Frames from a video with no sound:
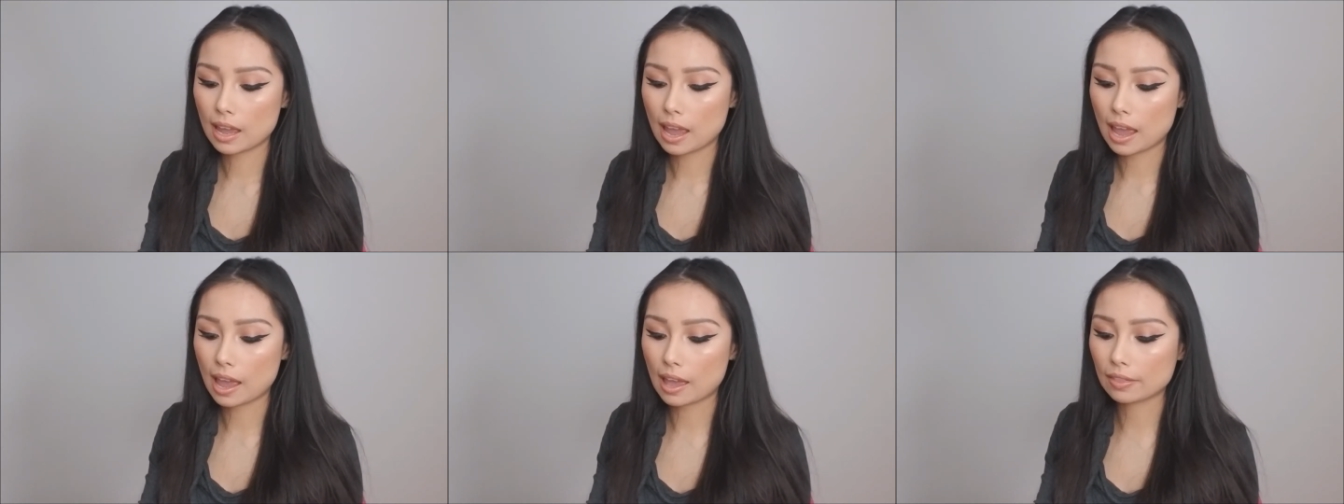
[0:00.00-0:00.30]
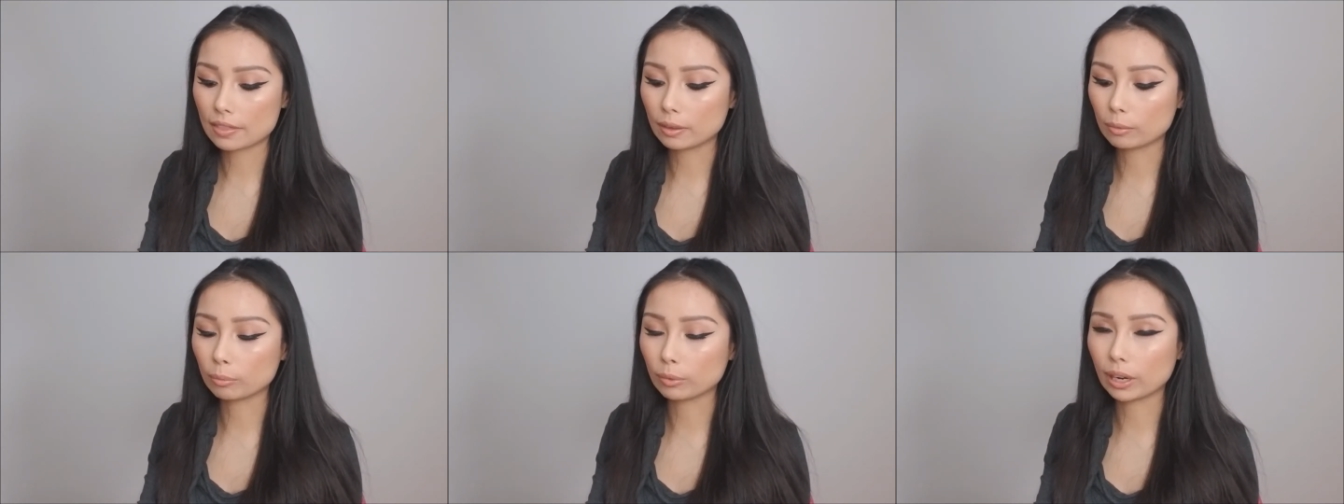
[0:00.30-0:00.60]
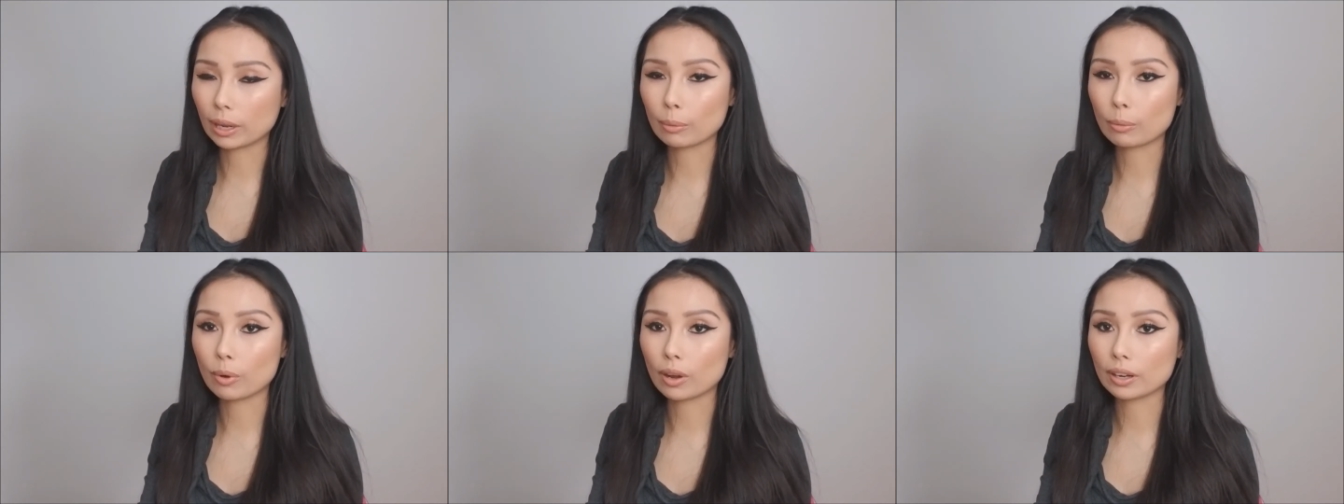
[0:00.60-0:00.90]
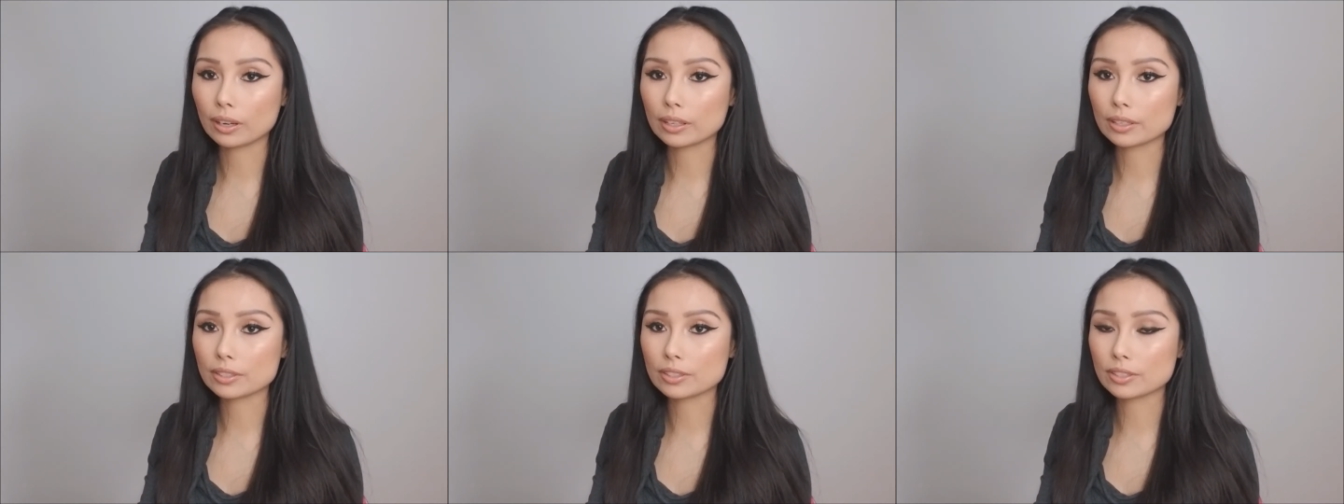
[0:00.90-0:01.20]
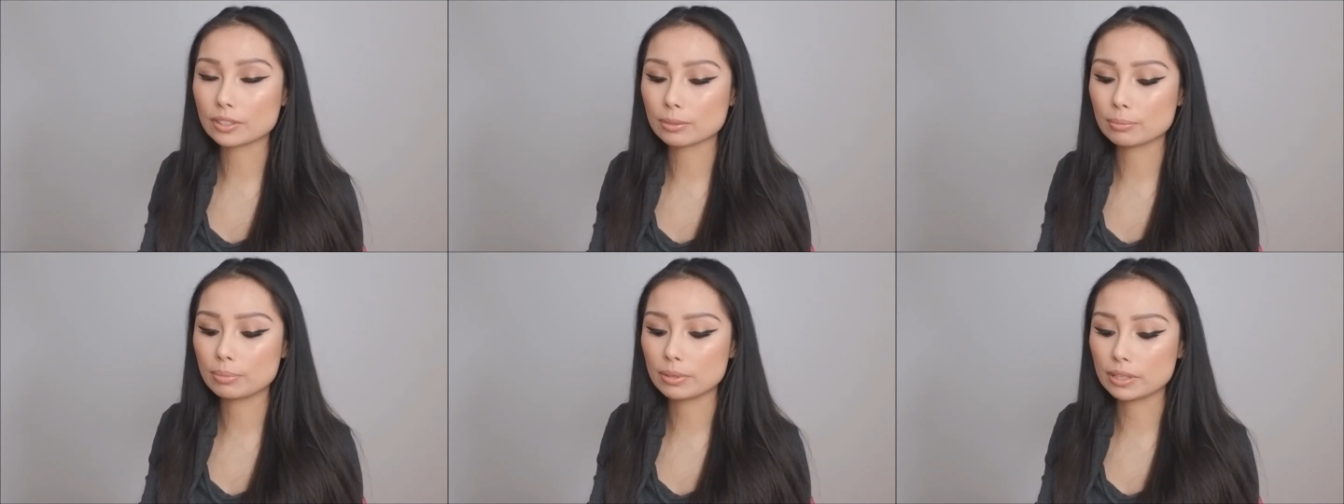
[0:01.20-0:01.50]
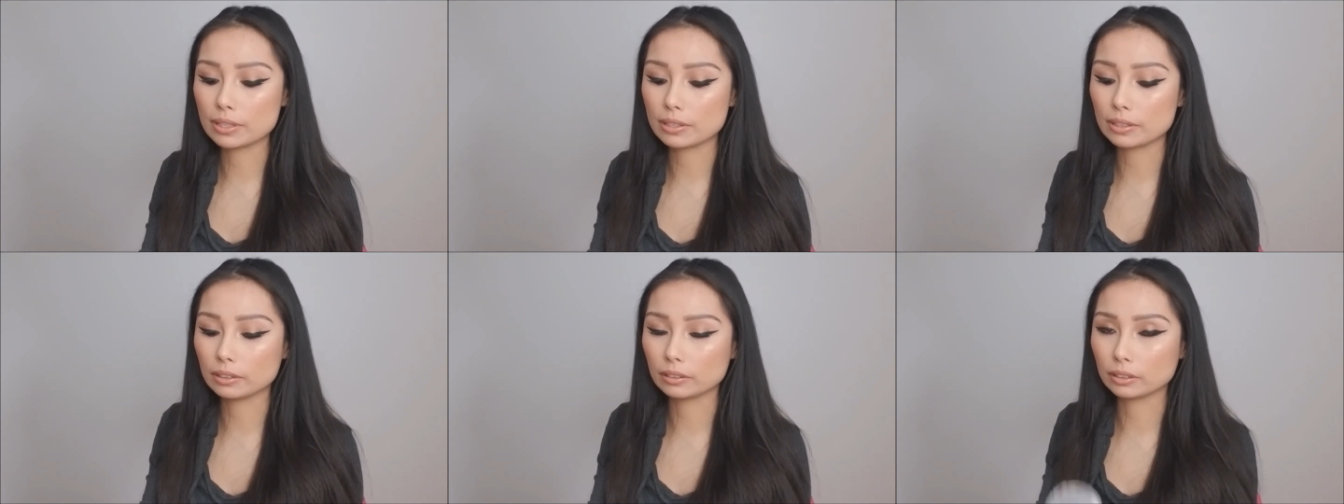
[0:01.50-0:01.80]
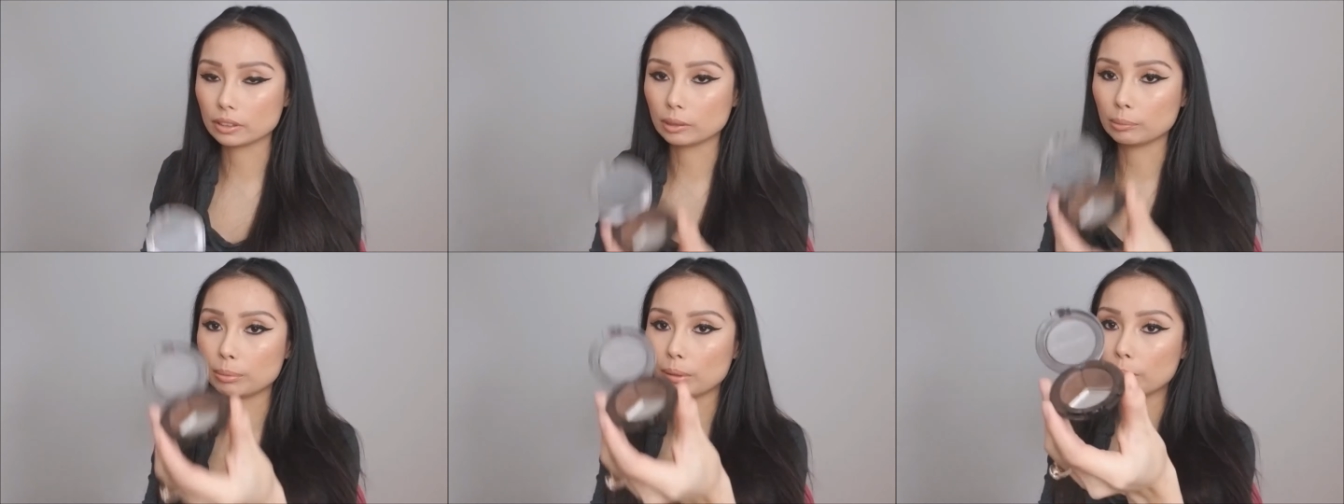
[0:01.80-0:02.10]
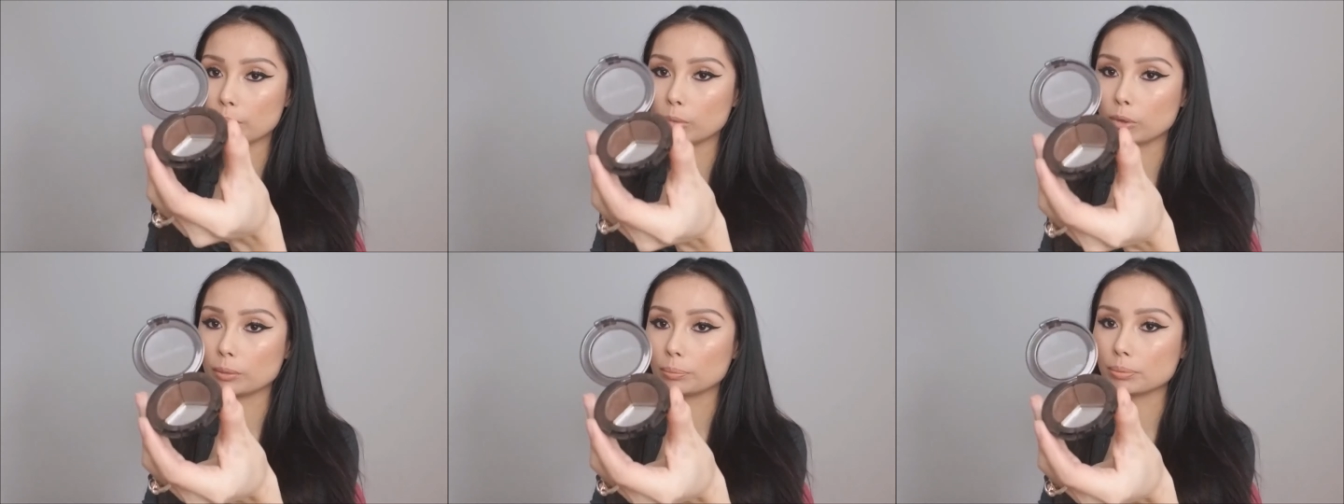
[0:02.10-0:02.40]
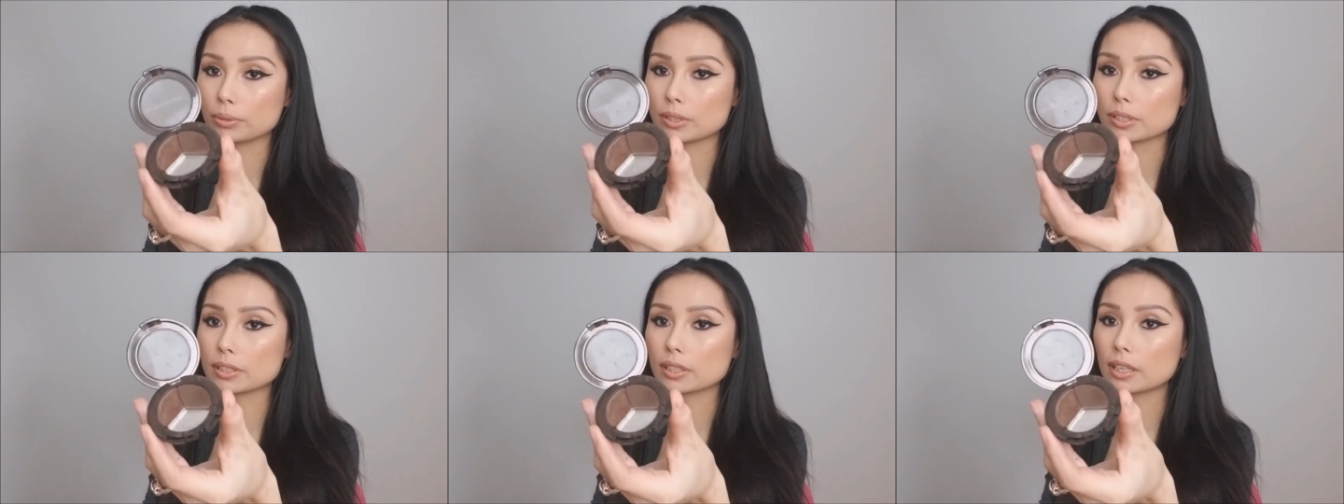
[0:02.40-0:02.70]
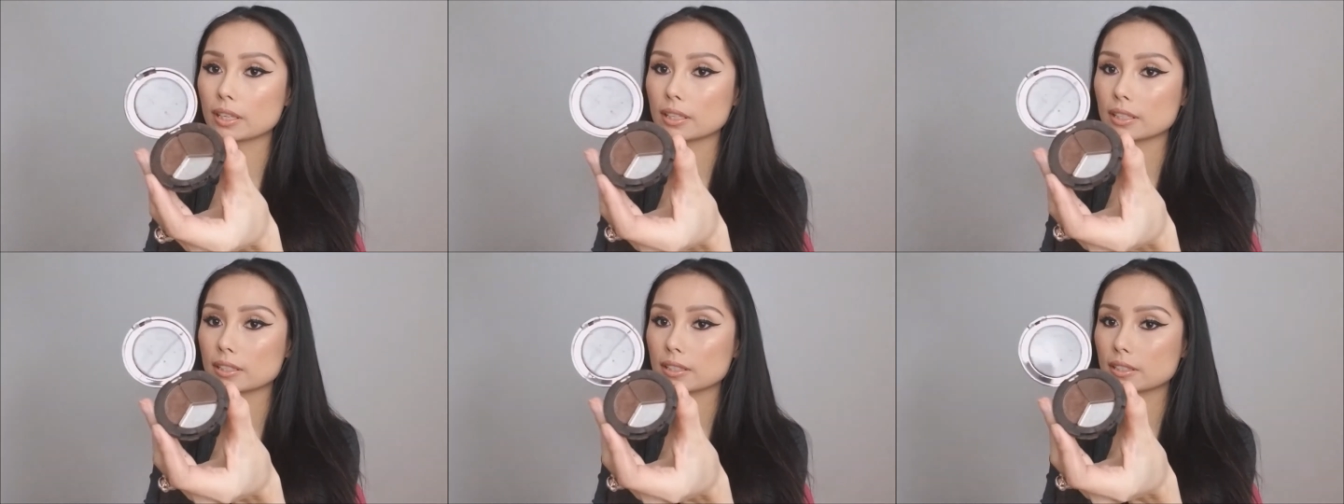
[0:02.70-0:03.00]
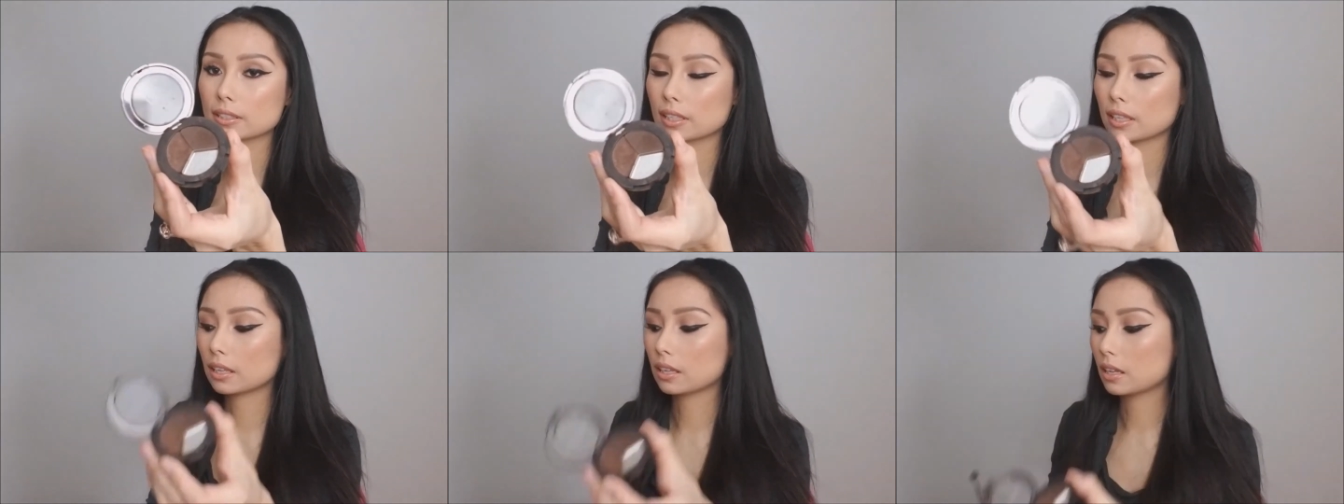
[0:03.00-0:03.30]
And then when I want it to be a little bit more precise,